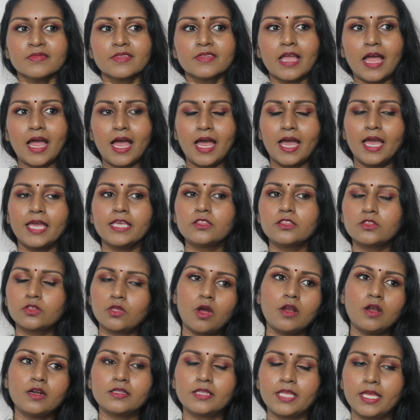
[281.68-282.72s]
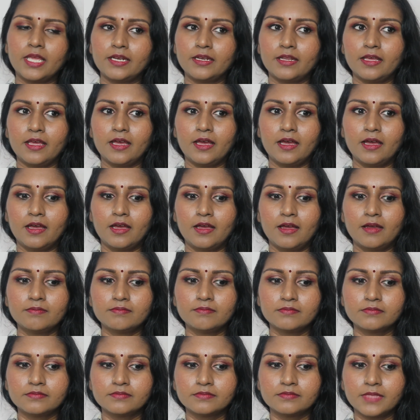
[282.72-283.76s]
I thought that um,
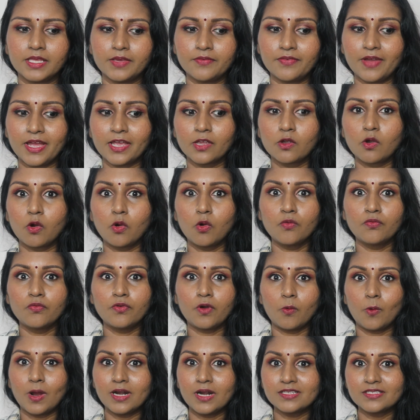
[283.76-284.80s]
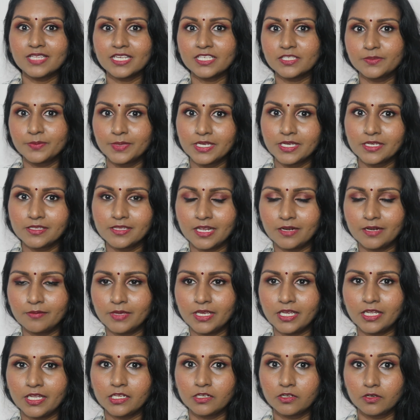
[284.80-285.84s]
if I go for one size bigger than
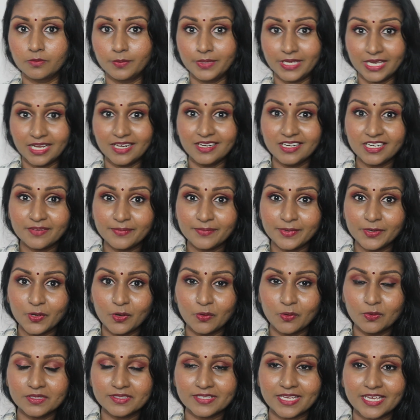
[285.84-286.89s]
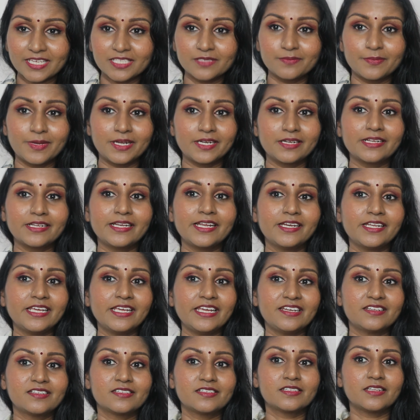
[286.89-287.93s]
me it will be a little bit oversized but clearly
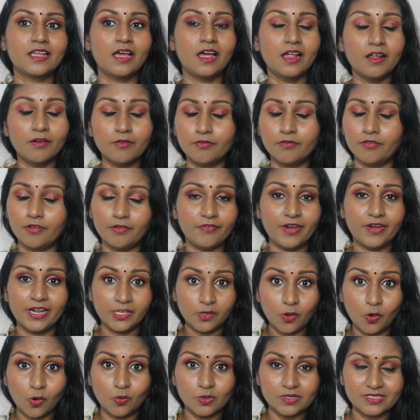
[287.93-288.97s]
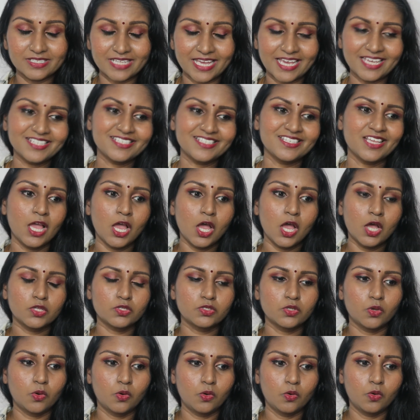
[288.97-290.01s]
it's uh, very oversized
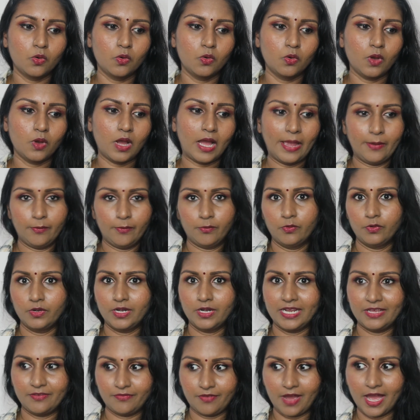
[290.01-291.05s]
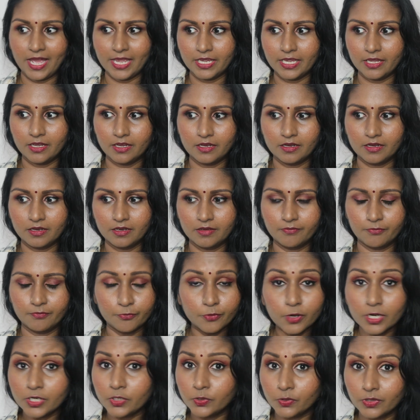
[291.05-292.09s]
so I would if I
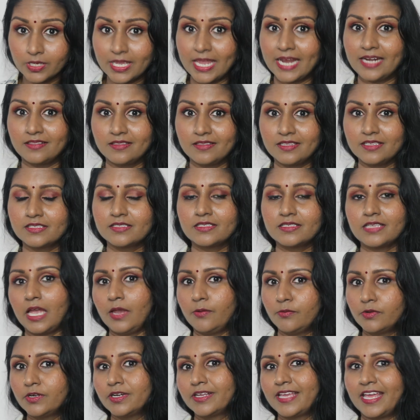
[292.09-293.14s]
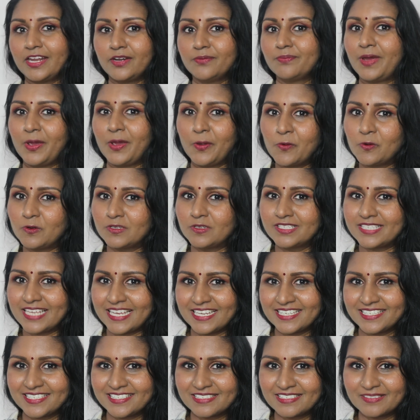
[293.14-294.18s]
were to get this I would get my own
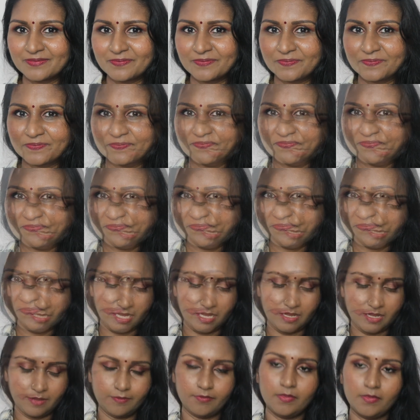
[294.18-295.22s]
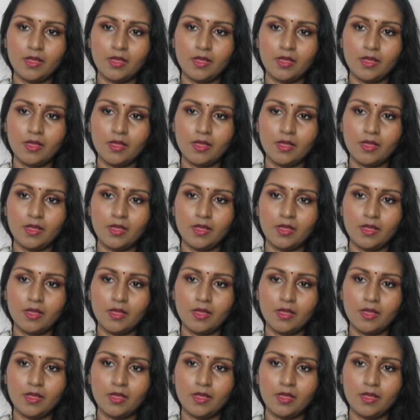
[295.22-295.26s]
size this um,